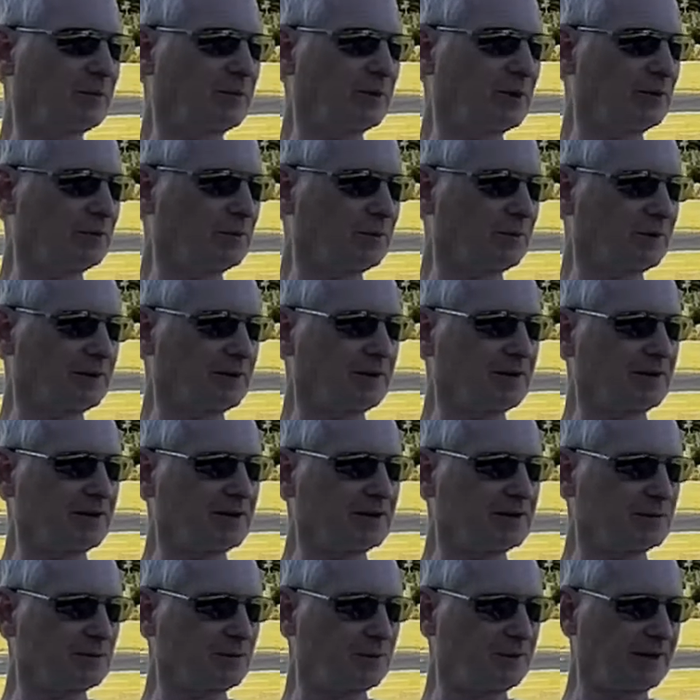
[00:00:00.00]
build one of
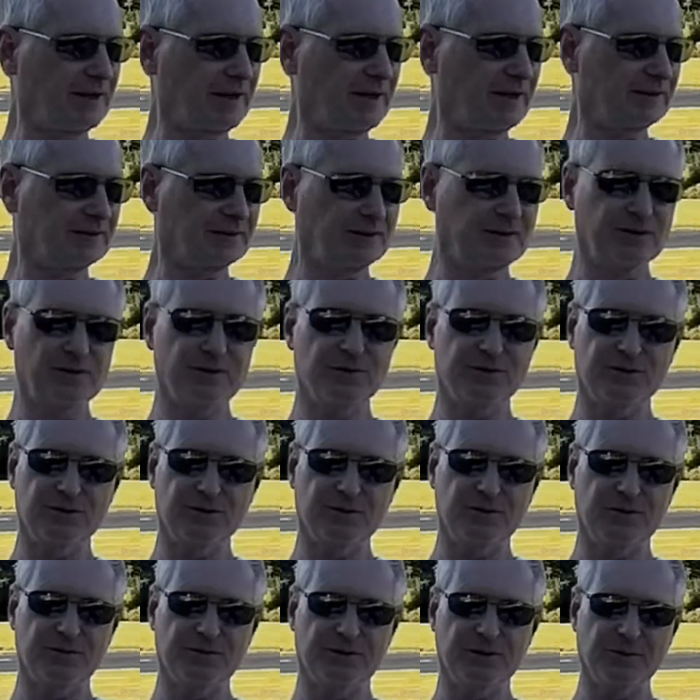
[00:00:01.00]
these without the
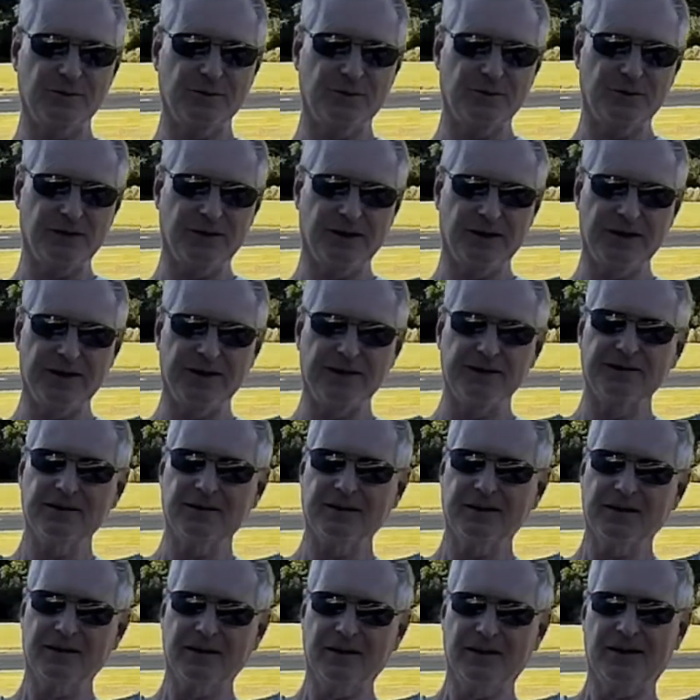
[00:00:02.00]
YouTube community,
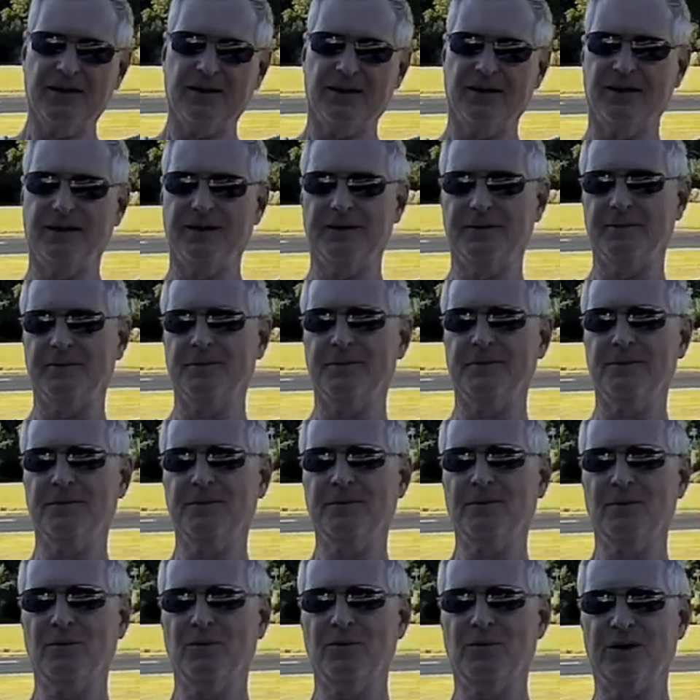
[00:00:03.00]

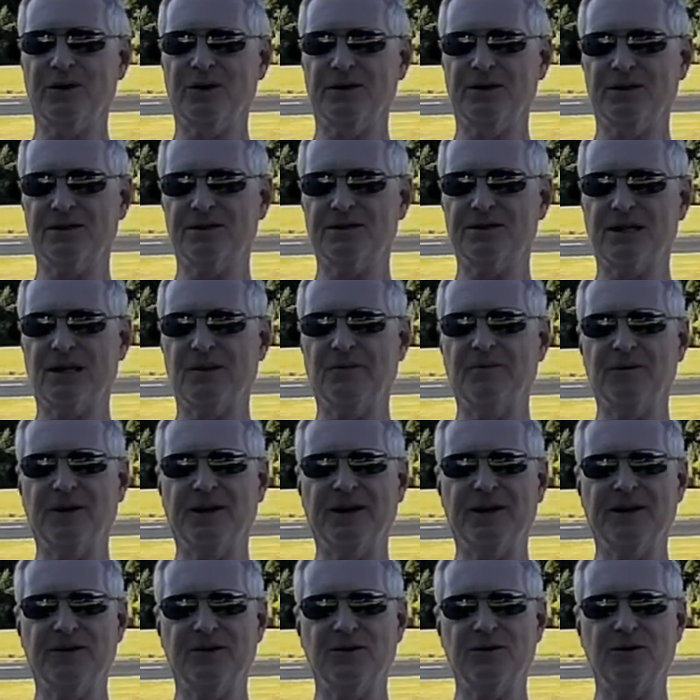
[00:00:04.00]
but in the same
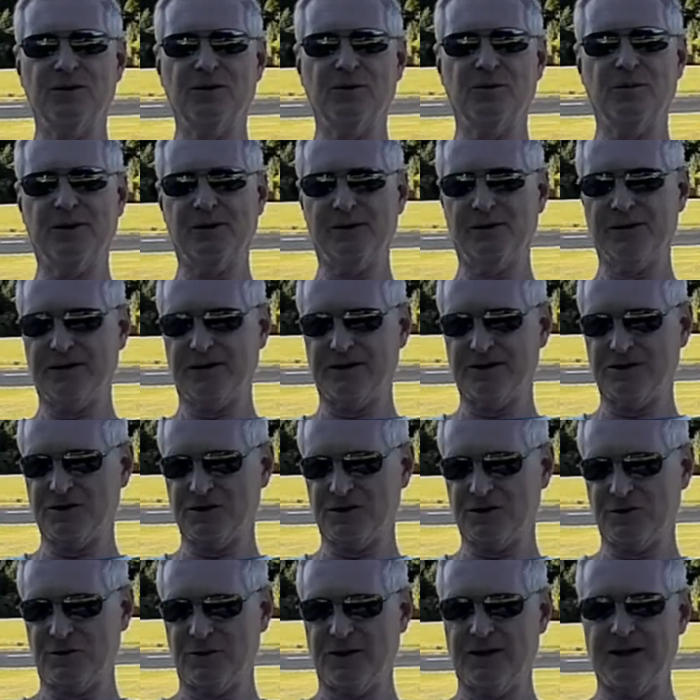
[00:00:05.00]
vein, you can be led
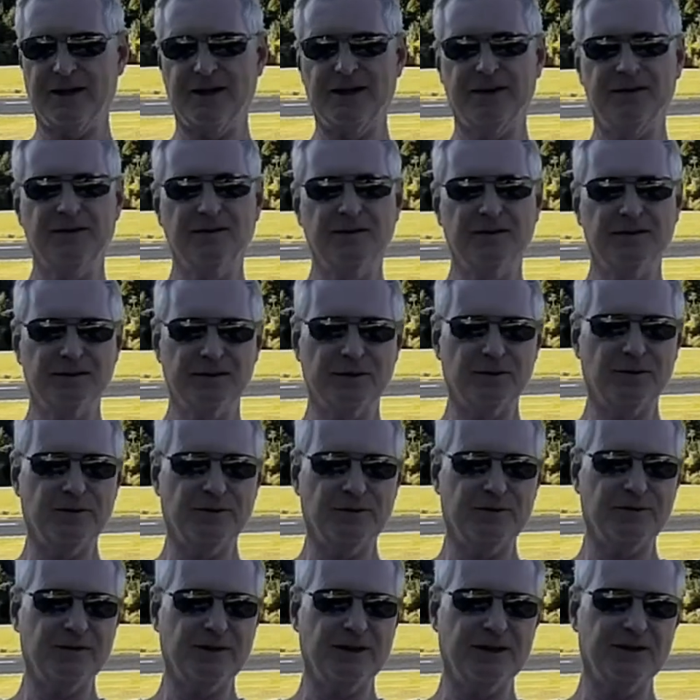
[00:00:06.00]
astray doing
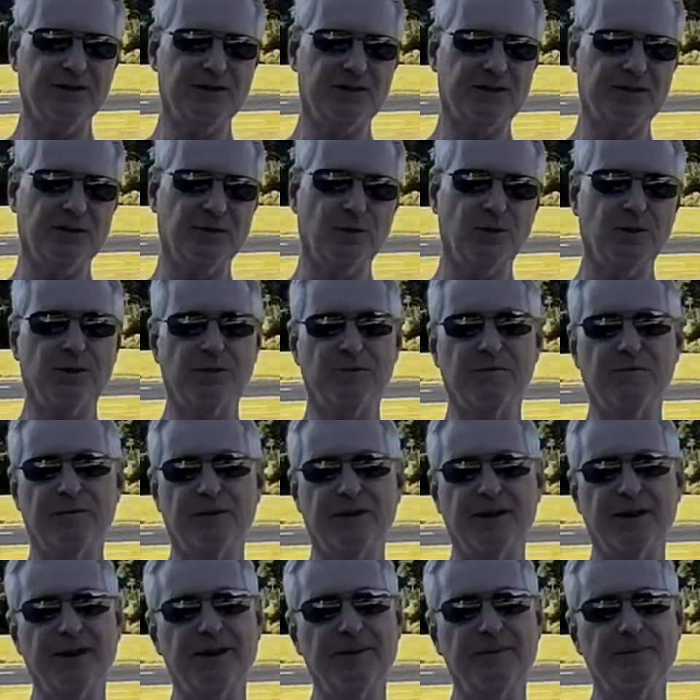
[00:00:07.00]
things that work for
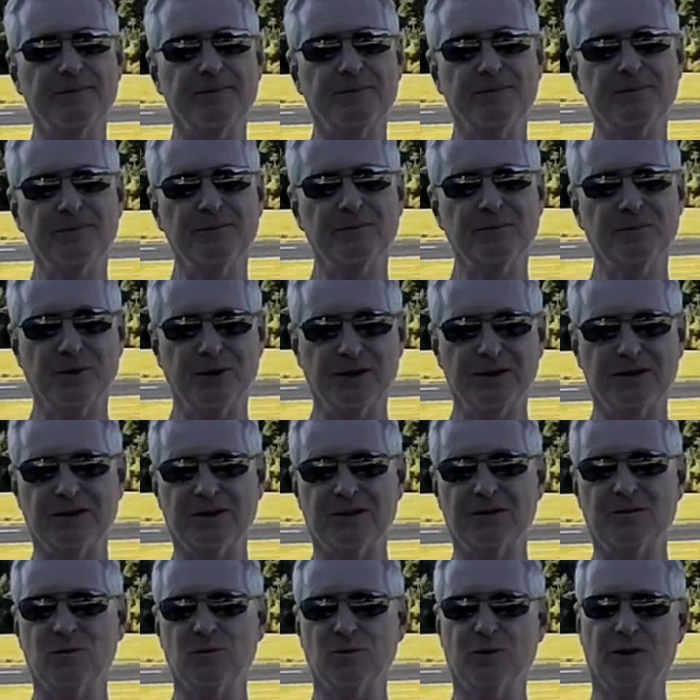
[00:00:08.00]
them but it
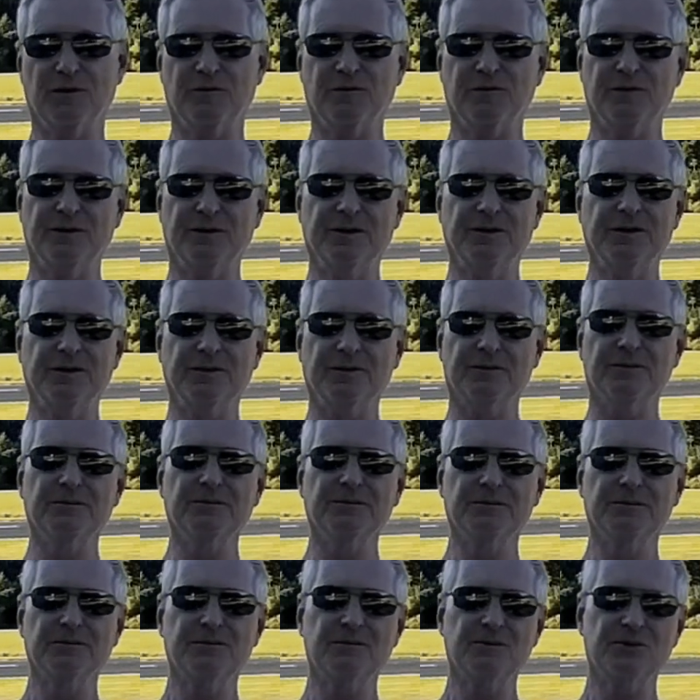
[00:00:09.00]
didn't work for you.
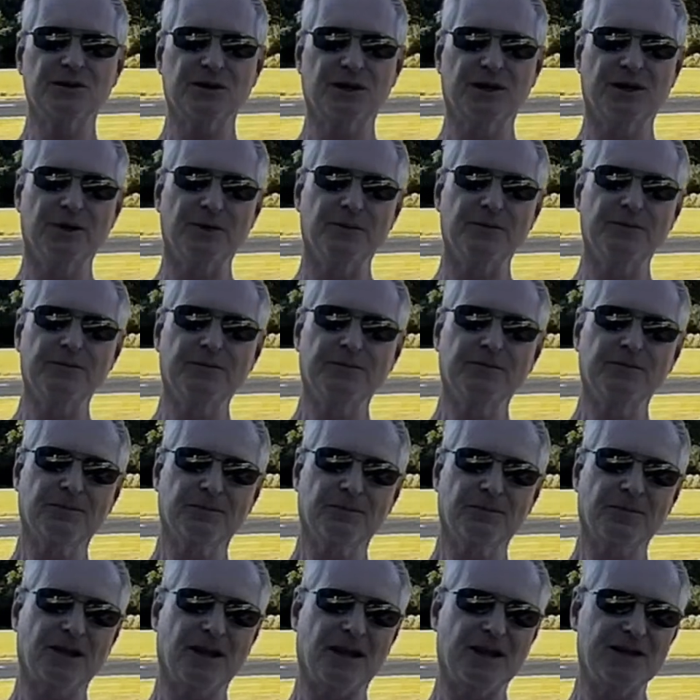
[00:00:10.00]
So
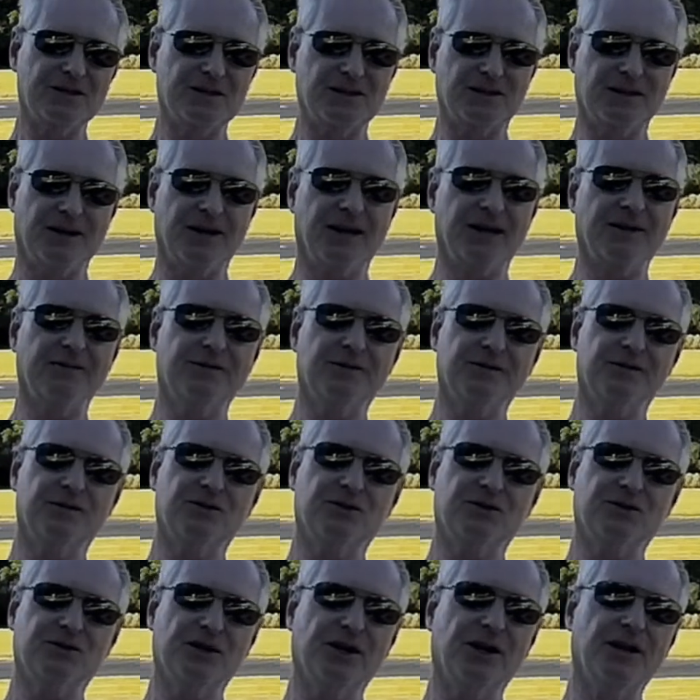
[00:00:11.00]
as an average
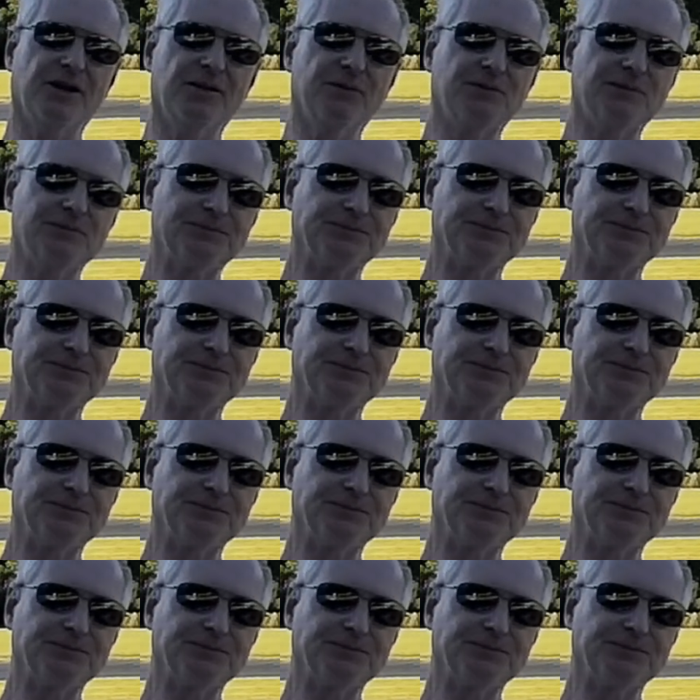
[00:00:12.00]
Joe,